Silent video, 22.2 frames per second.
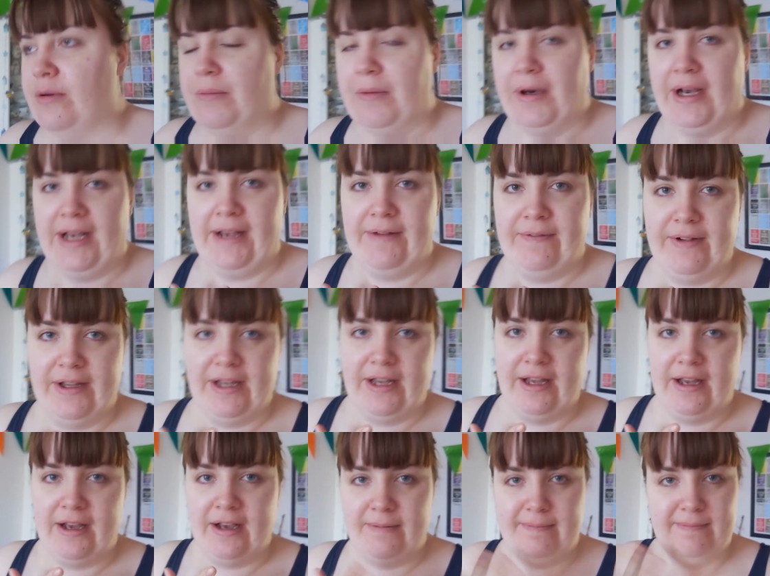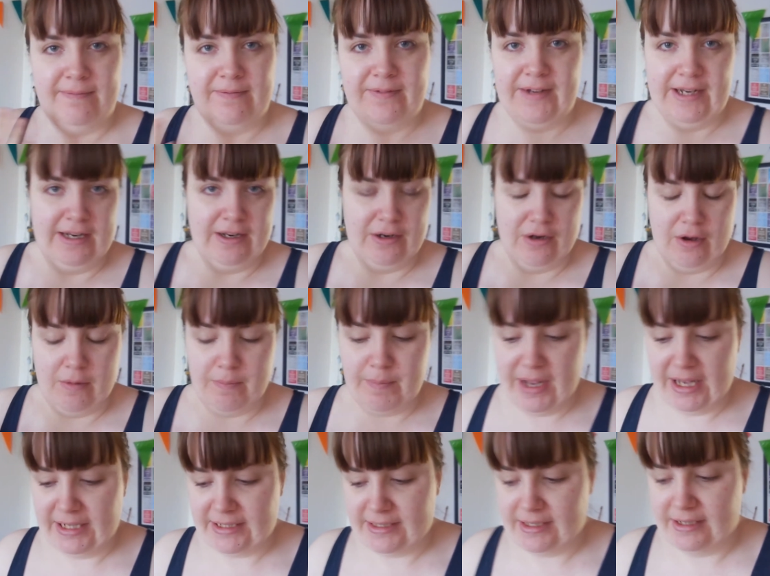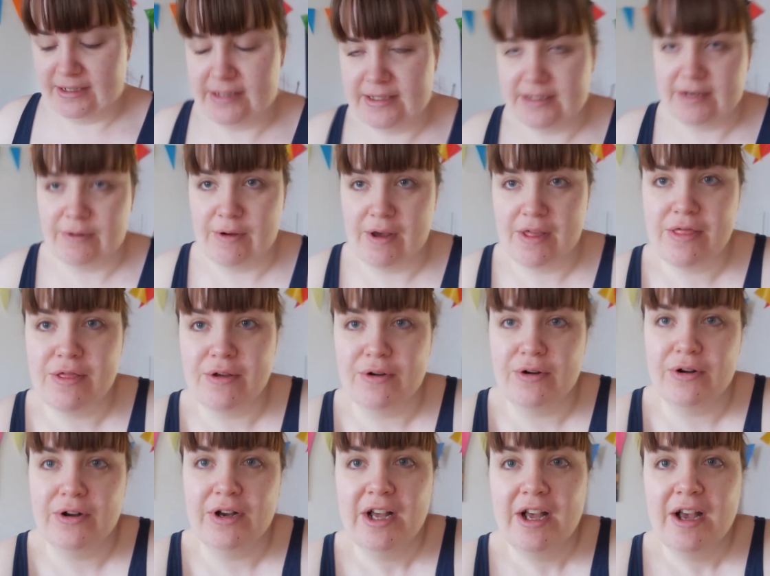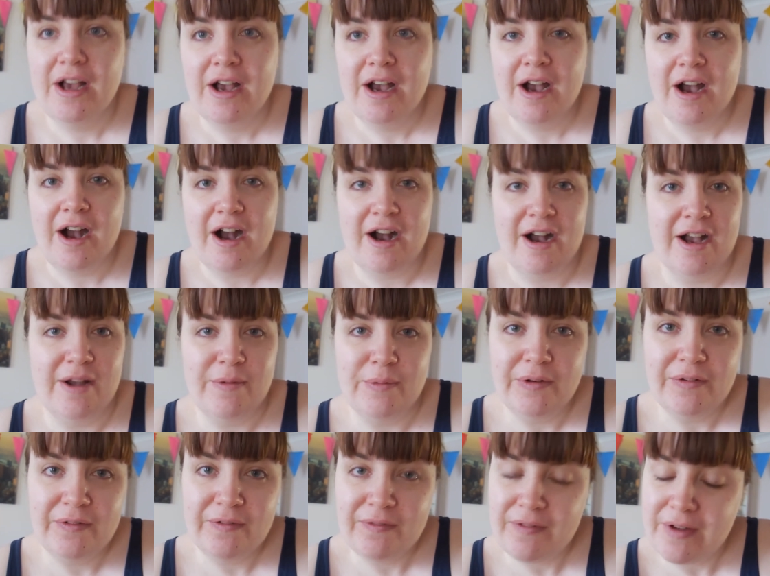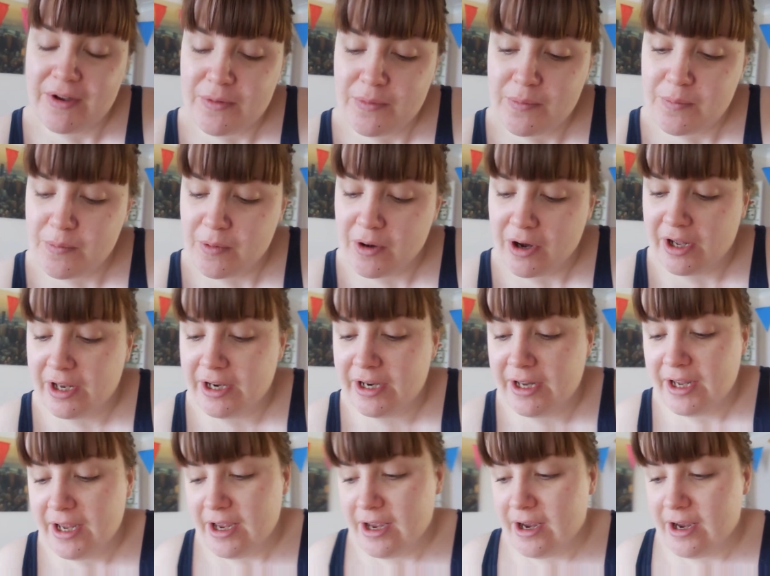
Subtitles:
whatever. I'm feeling a lot better, so I thought I would film one.